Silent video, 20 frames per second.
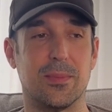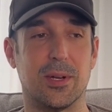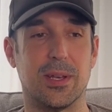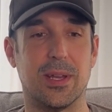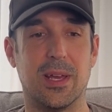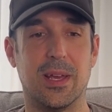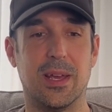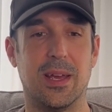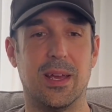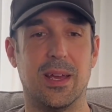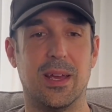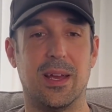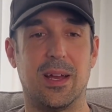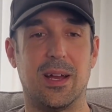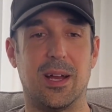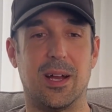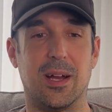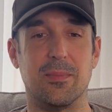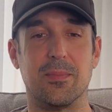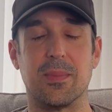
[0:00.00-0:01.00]
But
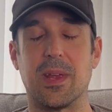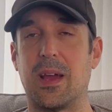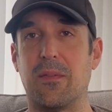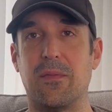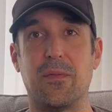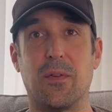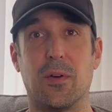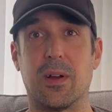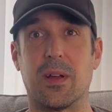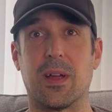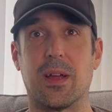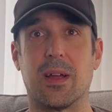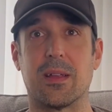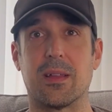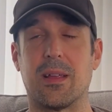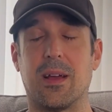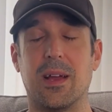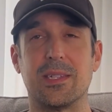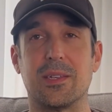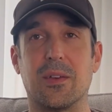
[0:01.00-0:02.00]

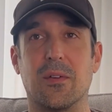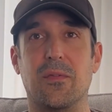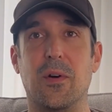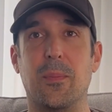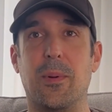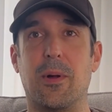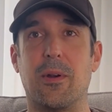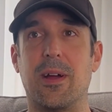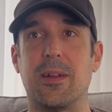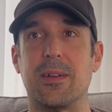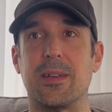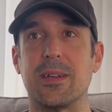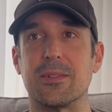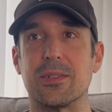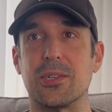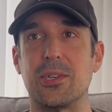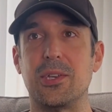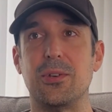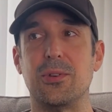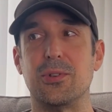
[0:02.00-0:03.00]
high school football around
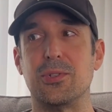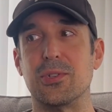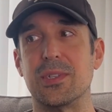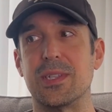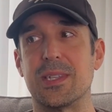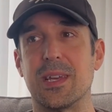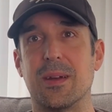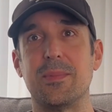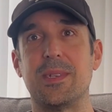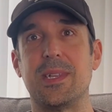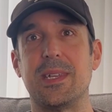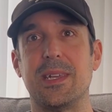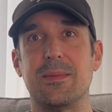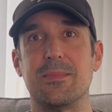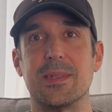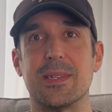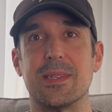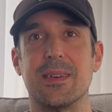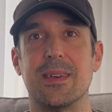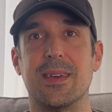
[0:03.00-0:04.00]
here is huge, and some
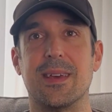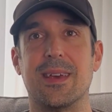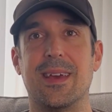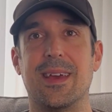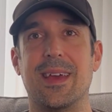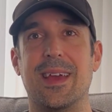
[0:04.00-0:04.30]
teams